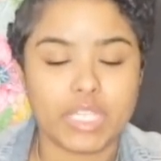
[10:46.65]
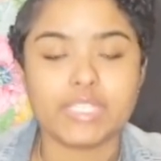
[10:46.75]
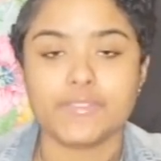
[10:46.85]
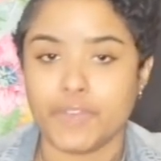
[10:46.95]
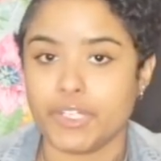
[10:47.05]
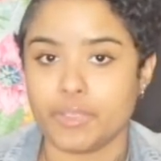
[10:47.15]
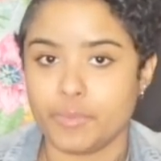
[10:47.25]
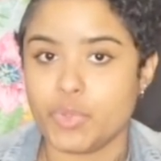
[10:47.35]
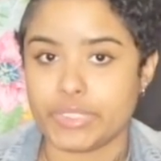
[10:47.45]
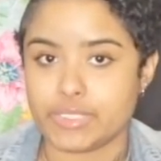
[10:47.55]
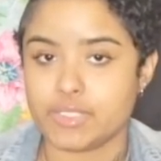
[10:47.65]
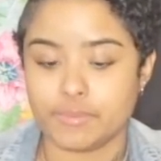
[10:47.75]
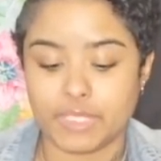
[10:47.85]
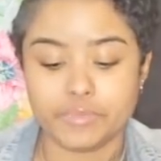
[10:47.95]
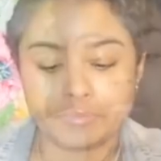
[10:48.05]
is very important to
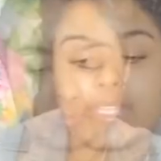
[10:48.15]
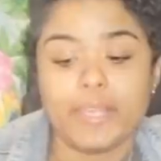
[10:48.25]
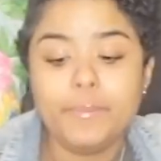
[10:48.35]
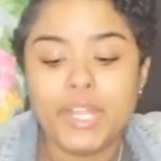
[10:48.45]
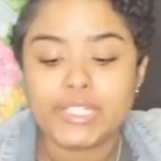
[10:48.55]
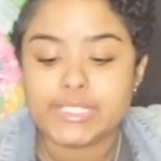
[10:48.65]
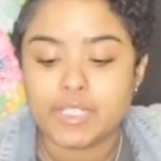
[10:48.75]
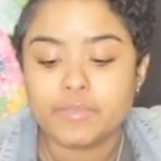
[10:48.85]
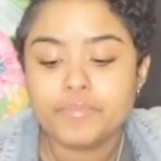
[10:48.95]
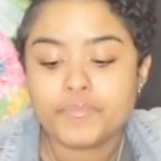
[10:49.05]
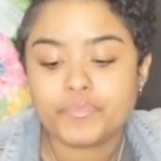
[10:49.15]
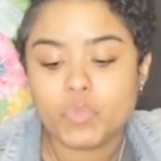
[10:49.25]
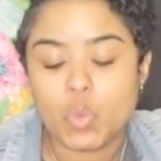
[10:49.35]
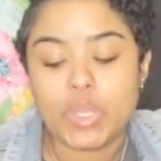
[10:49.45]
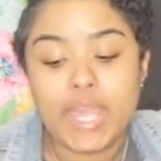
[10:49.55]
me. Same person.
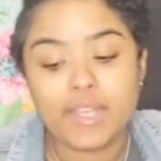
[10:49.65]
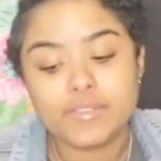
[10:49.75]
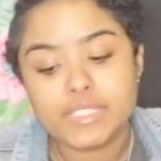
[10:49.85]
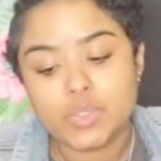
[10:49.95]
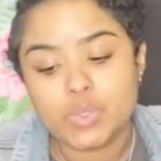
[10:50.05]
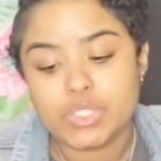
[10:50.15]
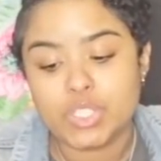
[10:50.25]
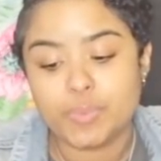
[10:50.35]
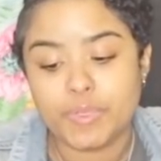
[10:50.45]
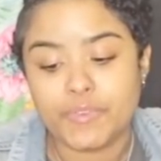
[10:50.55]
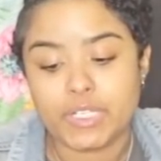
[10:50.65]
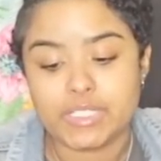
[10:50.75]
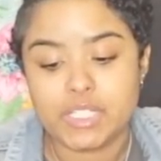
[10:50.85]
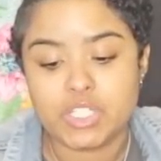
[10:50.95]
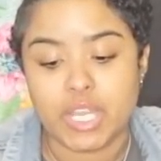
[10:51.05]
What kind of school do you prefer
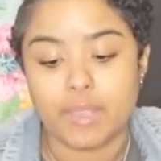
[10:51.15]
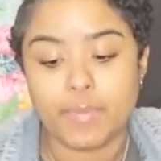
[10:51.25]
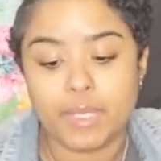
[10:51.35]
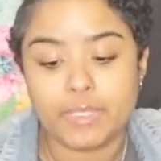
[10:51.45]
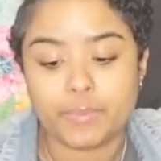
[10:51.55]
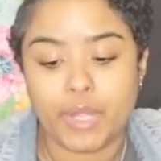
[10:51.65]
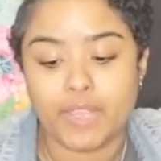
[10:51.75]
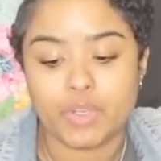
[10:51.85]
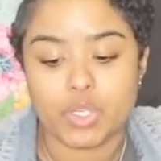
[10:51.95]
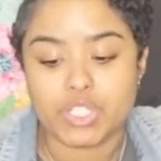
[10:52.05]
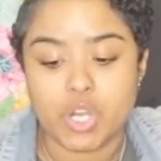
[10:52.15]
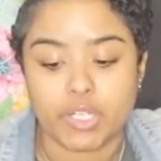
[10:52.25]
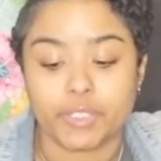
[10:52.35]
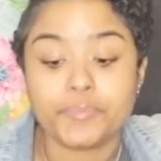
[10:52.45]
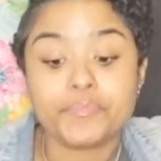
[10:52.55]
to teach at? Public, private, or
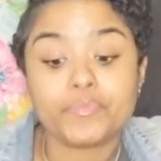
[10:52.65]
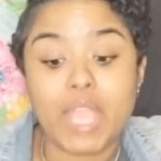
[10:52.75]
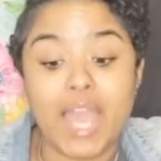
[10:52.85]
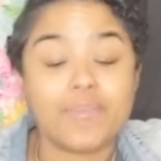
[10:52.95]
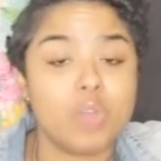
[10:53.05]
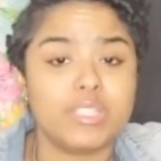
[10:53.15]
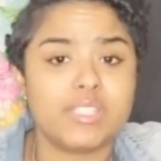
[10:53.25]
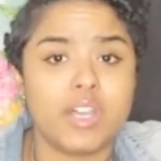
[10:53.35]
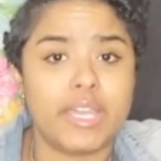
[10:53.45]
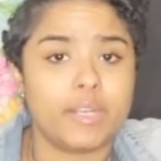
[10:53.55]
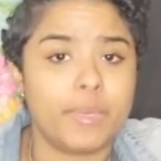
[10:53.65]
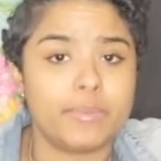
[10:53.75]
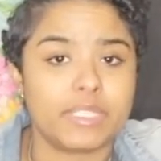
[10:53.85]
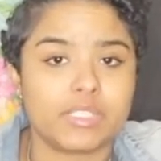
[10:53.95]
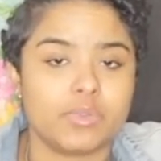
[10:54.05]
charter? I've only taught at a
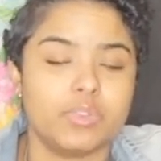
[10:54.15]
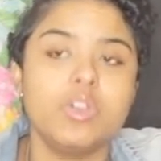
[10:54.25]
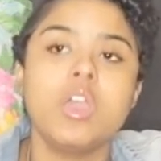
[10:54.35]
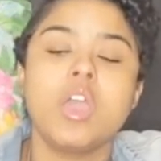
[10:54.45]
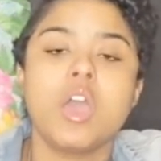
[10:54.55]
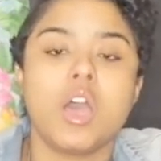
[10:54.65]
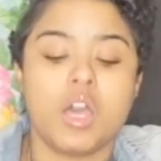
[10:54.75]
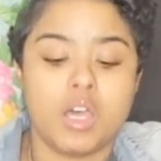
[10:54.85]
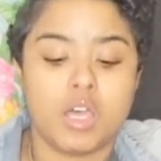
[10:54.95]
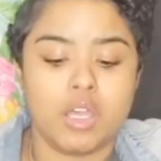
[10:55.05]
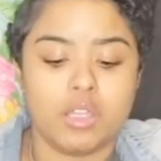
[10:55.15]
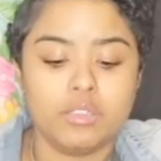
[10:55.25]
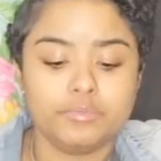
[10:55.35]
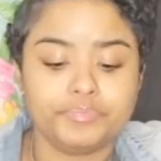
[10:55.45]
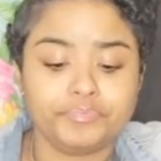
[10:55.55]
public school.
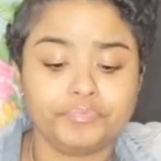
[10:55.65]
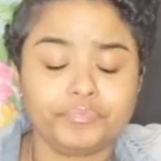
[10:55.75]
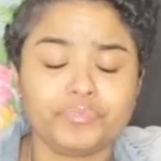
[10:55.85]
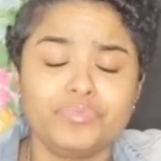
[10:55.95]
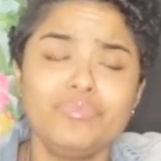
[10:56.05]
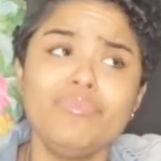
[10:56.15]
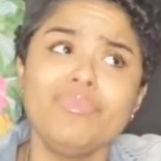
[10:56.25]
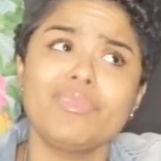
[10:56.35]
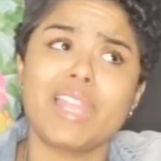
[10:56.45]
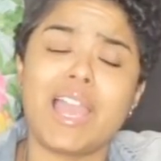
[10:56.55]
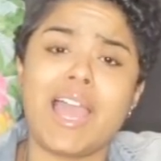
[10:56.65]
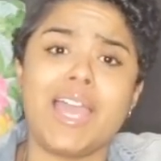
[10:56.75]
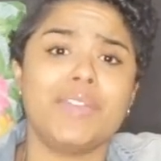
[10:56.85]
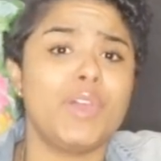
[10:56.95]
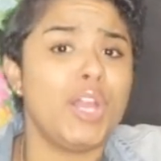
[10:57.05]
Uh,
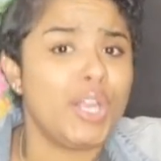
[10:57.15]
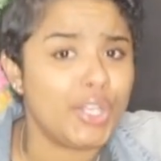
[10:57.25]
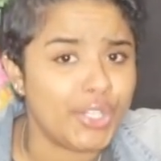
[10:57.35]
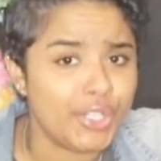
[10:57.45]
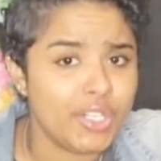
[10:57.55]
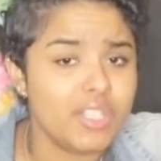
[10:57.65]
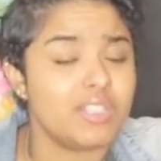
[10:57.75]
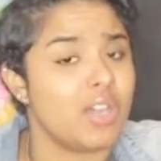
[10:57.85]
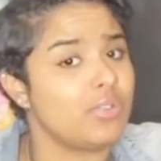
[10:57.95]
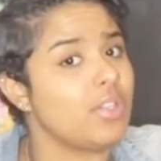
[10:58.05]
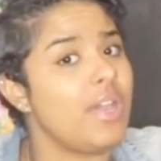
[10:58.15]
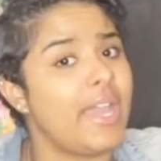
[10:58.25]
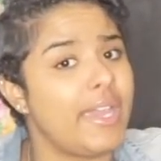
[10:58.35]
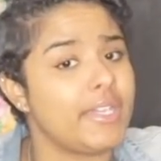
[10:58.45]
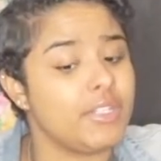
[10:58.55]
I've heard, don't know how
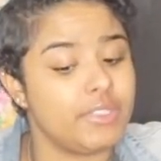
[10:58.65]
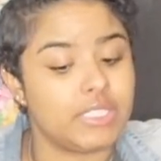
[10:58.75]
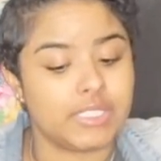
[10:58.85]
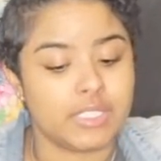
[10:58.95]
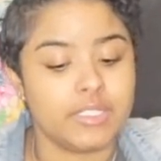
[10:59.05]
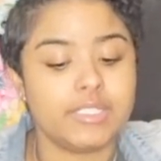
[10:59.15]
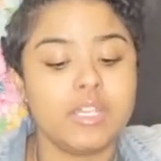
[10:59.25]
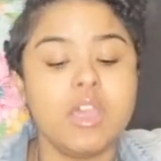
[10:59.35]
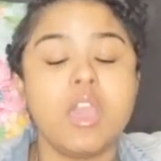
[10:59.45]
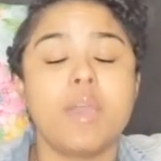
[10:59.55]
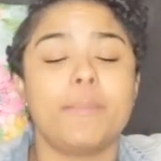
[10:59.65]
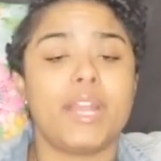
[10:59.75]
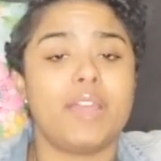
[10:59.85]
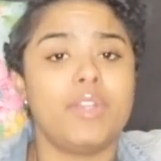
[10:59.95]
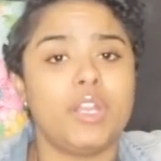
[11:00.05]
accurate this is, but I've